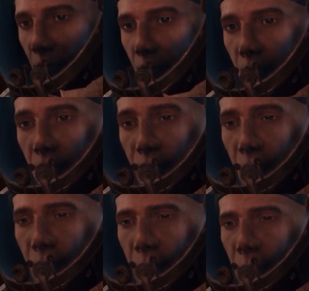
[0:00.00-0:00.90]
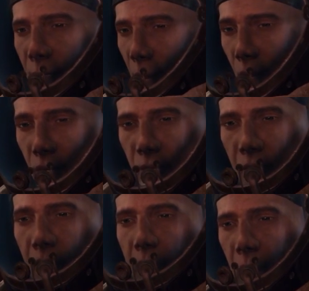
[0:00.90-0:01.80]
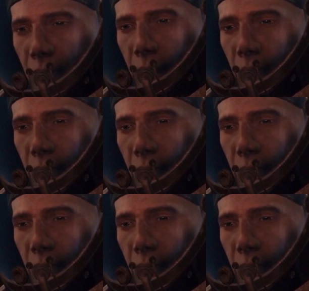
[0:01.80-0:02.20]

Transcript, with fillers: and 2s. What can you tell me about the Gen 1s and